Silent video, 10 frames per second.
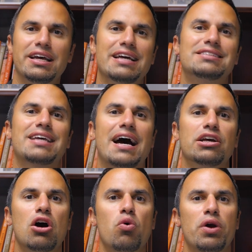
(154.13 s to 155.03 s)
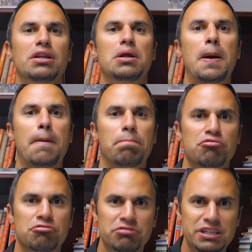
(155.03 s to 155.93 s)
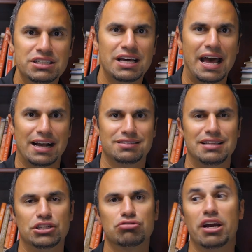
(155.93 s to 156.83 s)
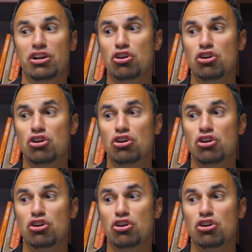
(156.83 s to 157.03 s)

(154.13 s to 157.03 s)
It's got to go in pre-tax. That's right.